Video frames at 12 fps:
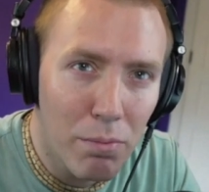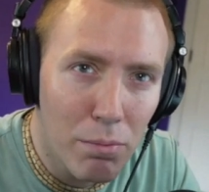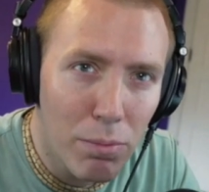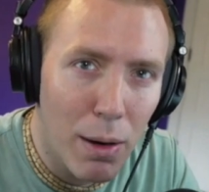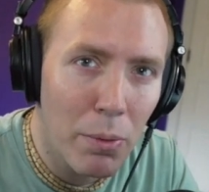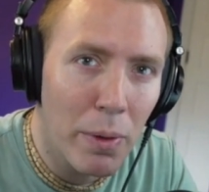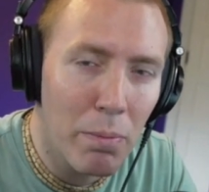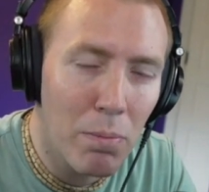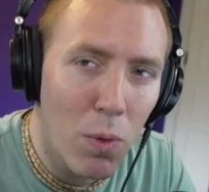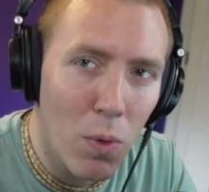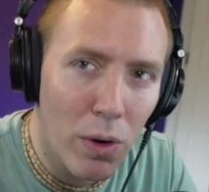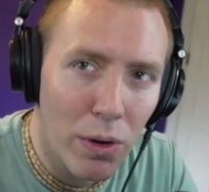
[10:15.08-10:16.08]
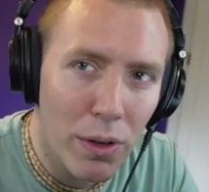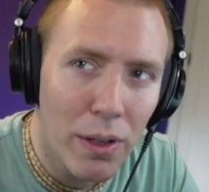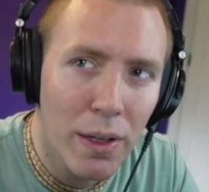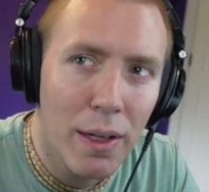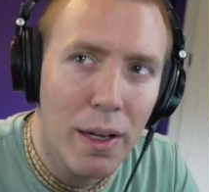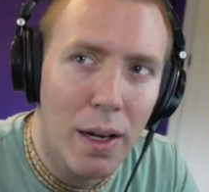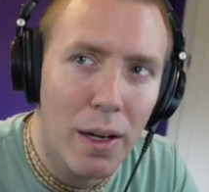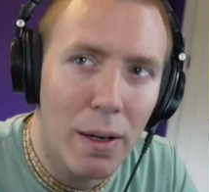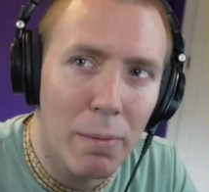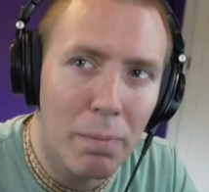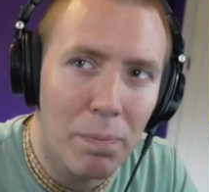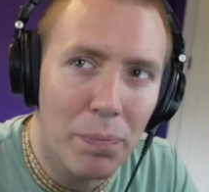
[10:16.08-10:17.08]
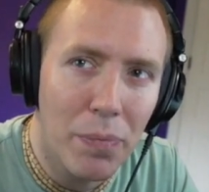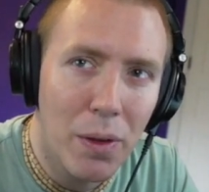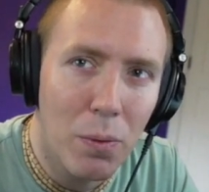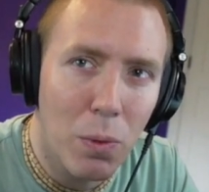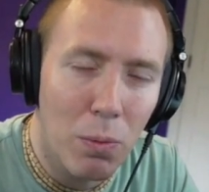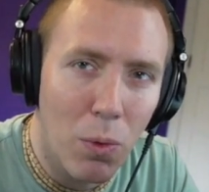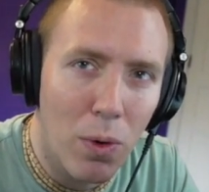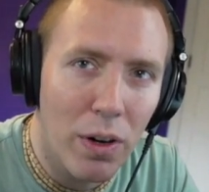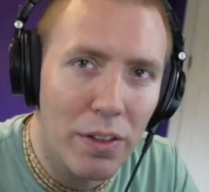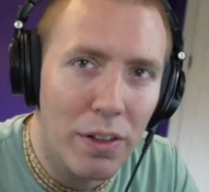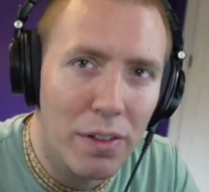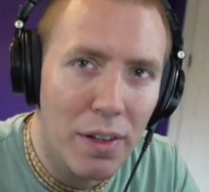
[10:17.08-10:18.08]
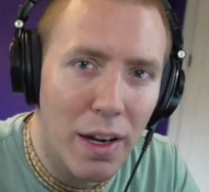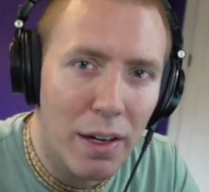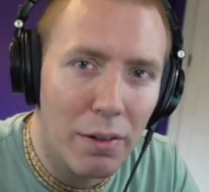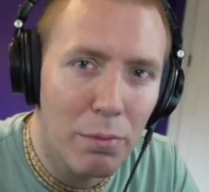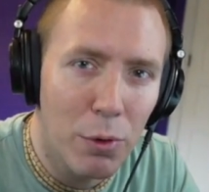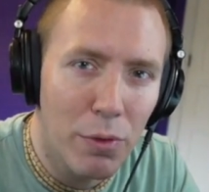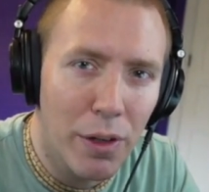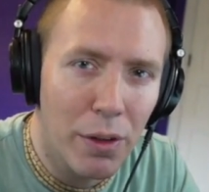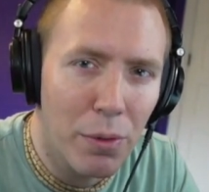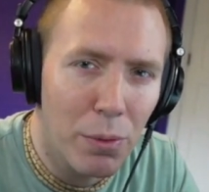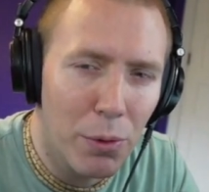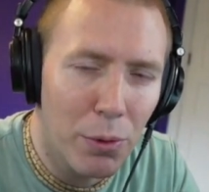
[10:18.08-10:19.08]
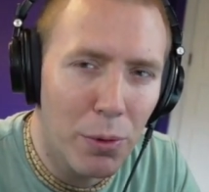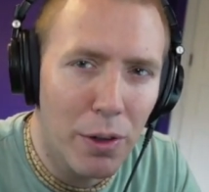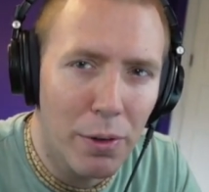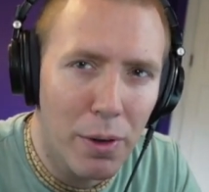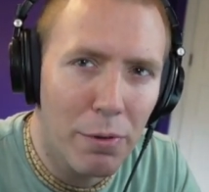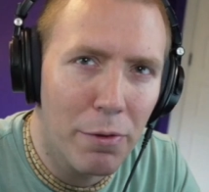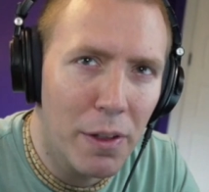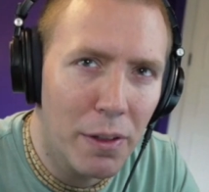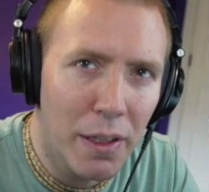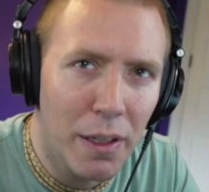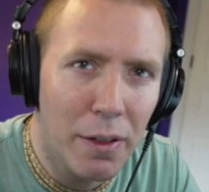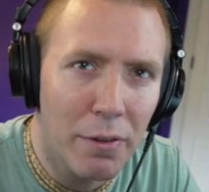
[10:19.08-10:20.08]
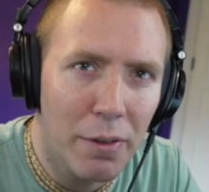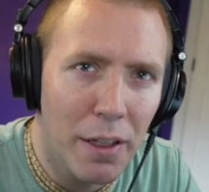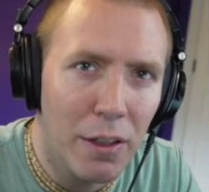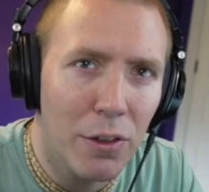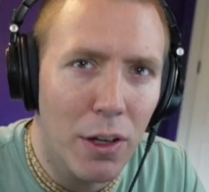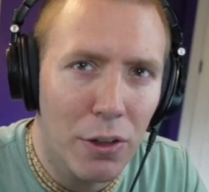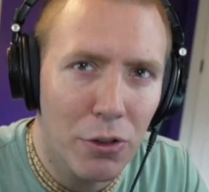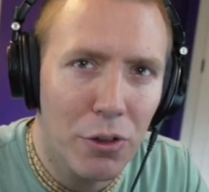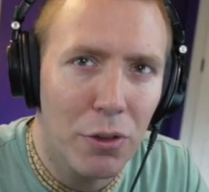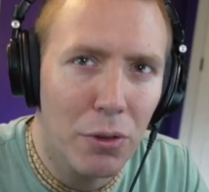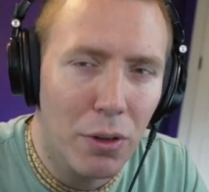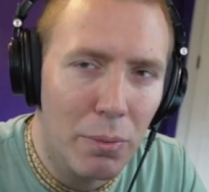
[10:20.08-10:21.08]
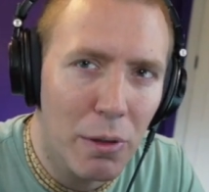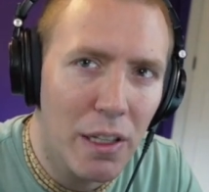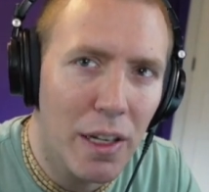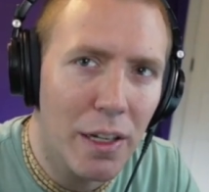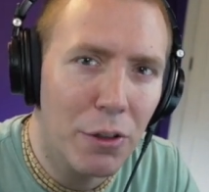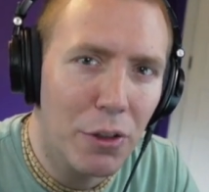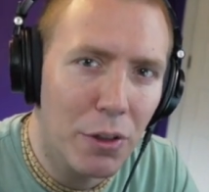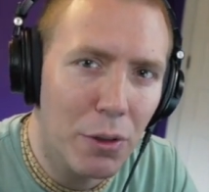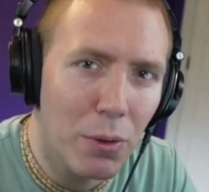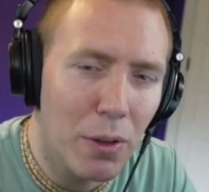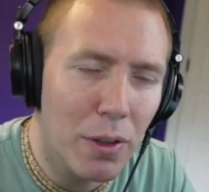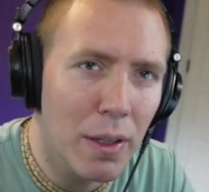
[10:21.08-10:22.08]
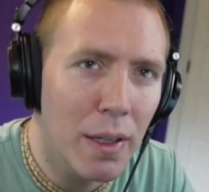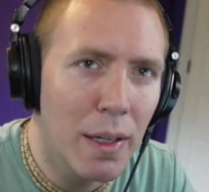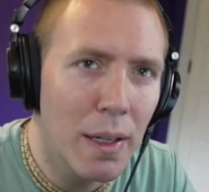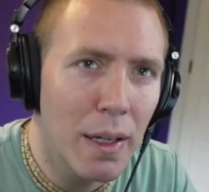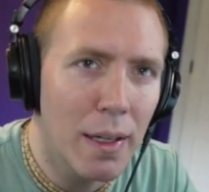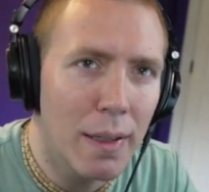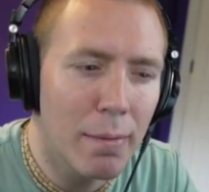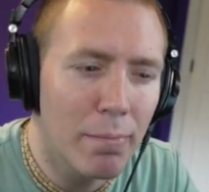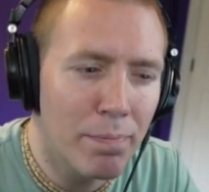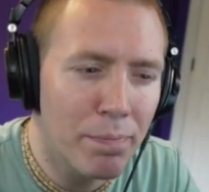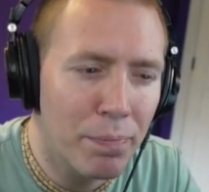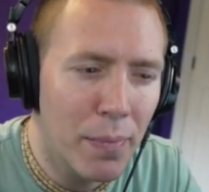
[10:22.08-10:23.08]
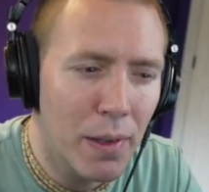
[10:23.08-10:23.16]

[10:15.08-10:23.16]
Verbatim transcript: probably more um, we're more on the side of moving through a, a feeling of exhaustion or limitation or um,